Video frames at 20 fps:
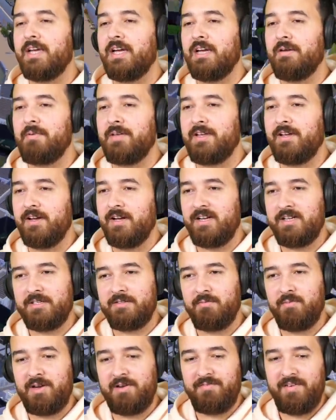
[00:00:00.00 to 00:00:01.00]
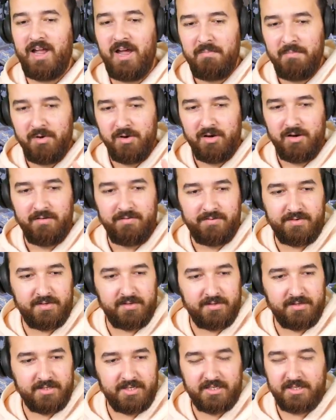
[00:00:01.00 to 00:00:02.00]
here because we've now moved
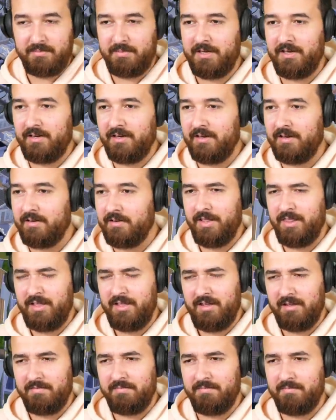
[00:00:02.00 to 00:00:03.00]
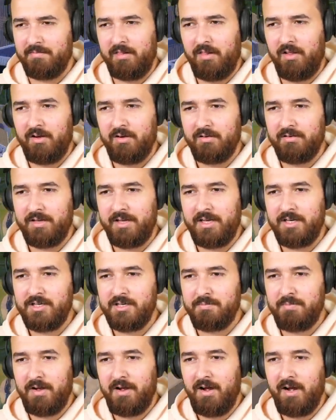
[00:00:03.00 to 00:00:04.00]
it's actually been, I think, a
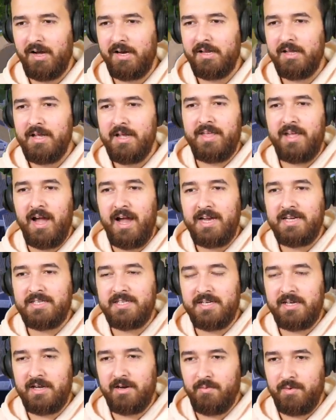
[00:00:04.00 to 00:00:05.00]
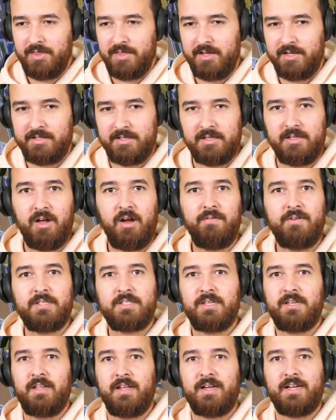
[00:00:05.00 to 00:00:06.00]
long-ish part. The idea with this is,
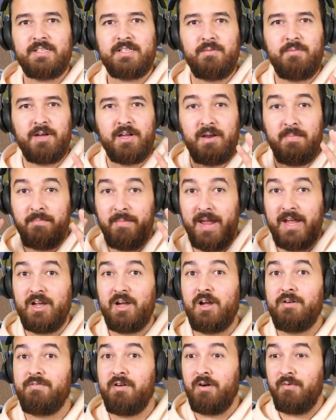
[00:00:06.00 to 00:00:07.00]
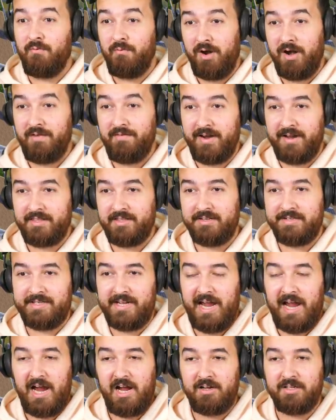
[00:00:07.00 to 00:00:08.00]
obviously, like I said, we're gonna make over and renovate this
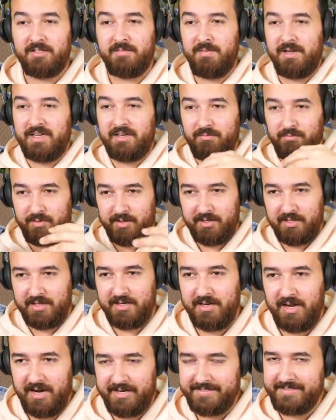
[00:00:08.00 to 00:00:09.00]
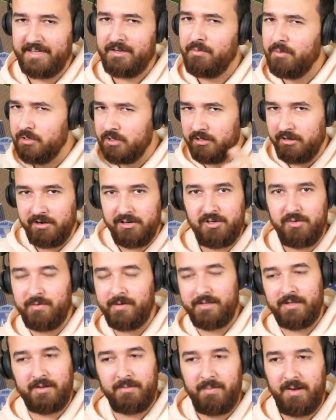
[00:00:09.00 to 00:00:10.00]
house, make it really nice, like we were sort of
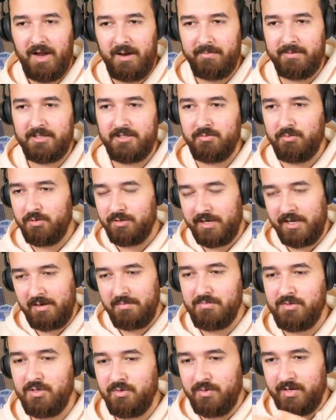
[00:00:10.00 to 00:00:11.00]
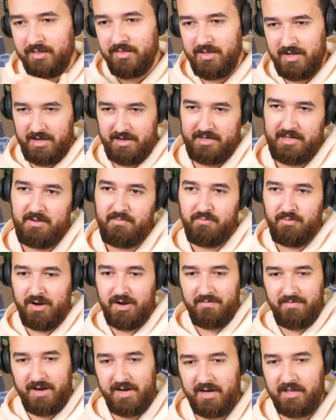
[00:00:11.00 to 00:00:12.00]
doing in the apartment. So we'll keep doing that, keep
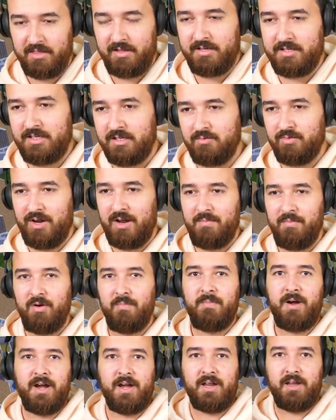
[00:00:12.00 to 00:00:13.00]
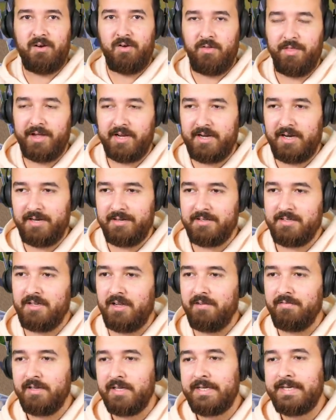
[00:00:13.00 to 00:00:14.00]
renovating this as we get more money and all that kind of
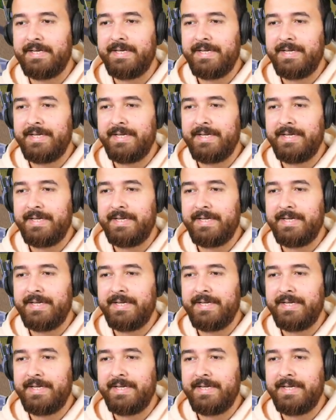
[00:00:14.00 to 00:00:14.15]
stuff.